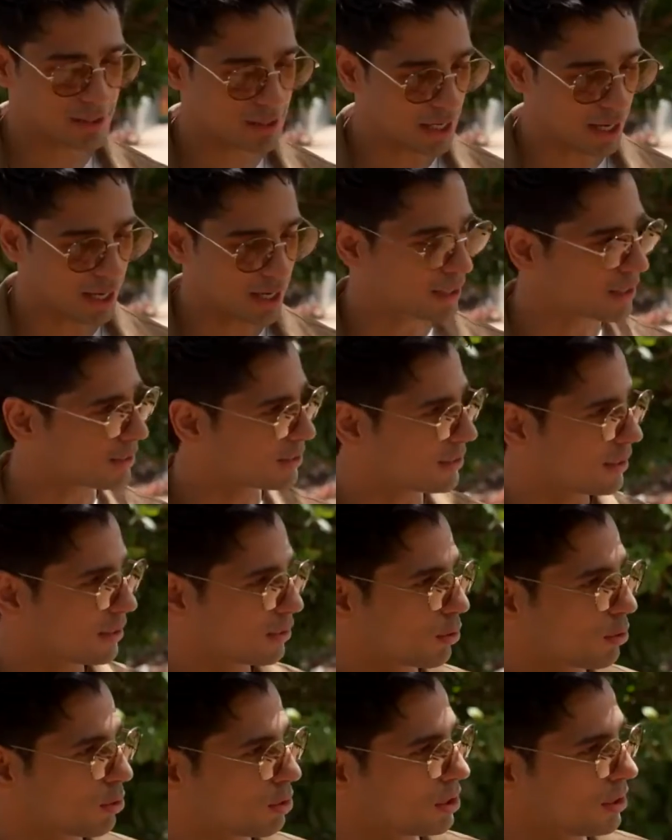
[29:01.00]
start,
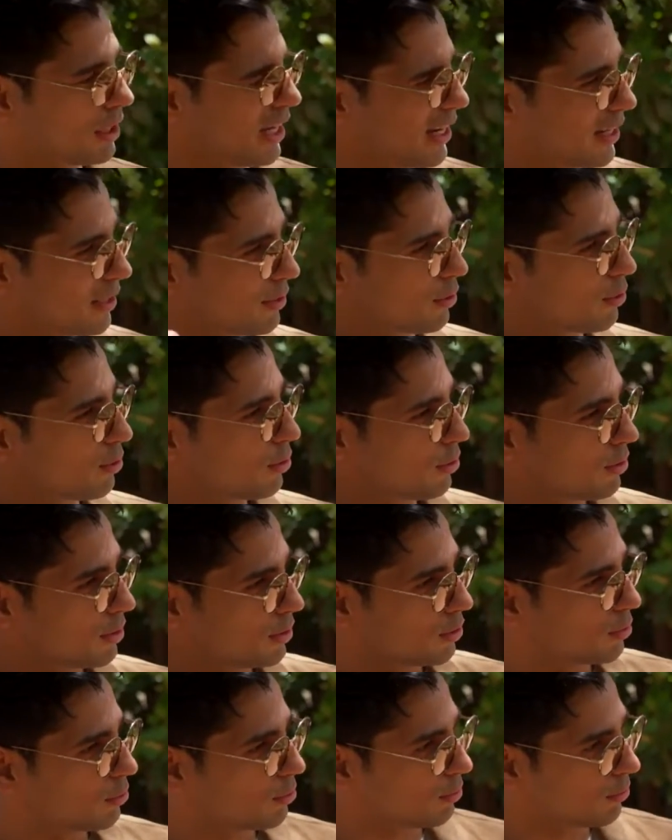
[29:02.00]
Sadhguruji? Like,
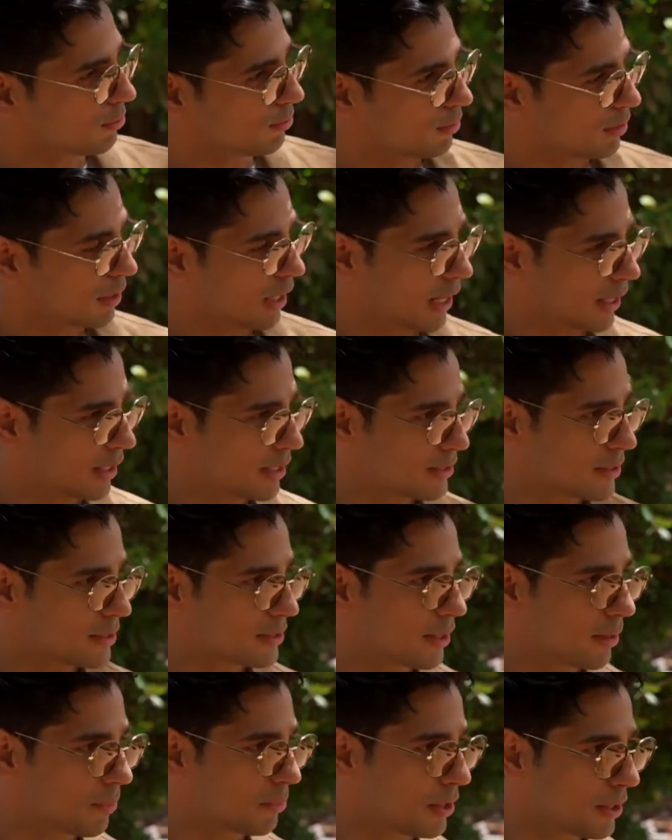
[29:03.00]
did you, is
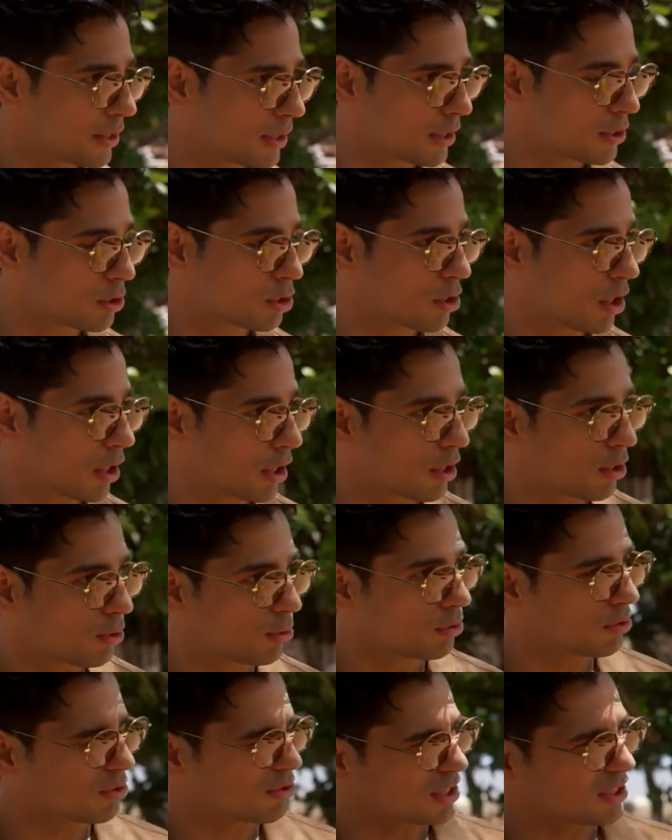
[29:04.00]
it something that struck
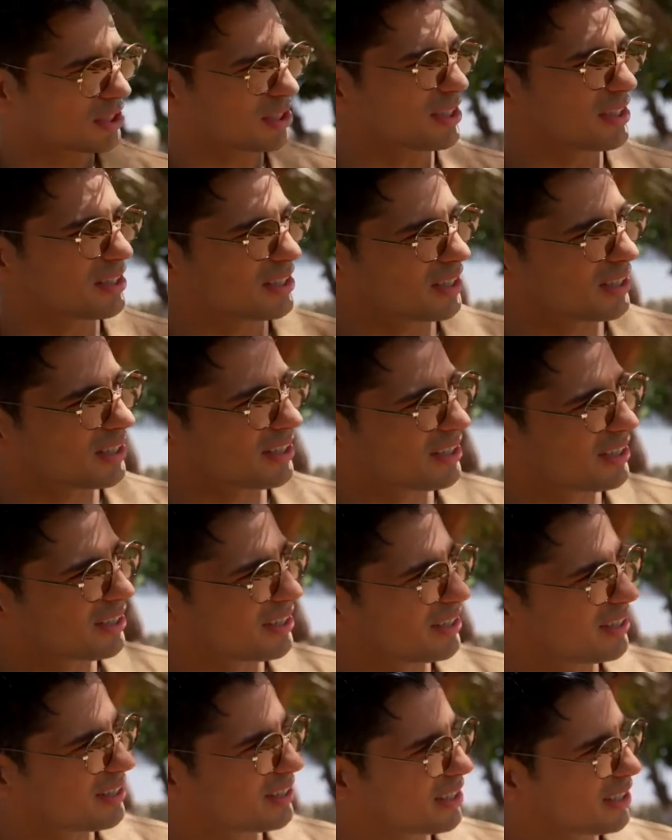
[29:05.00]
you in the recent
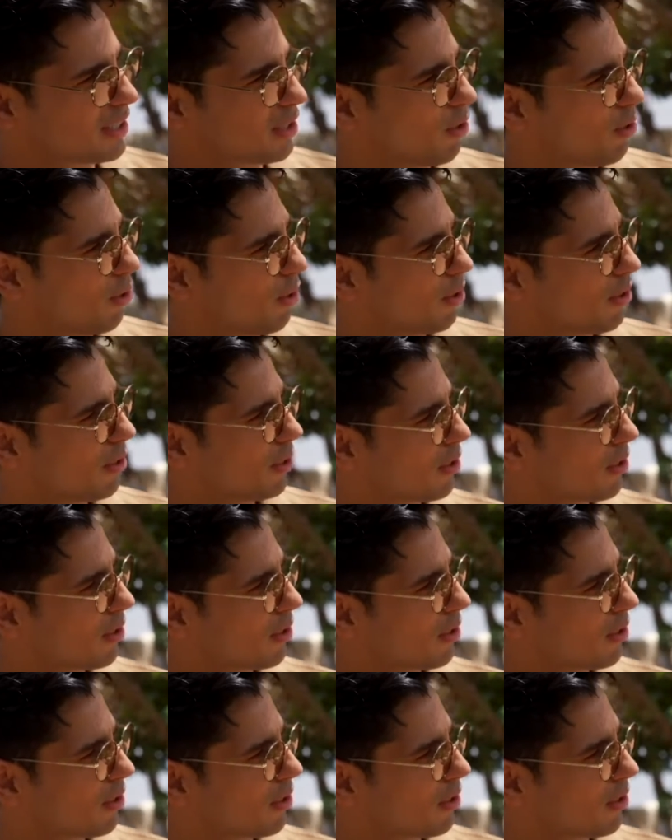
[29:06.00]
thing or?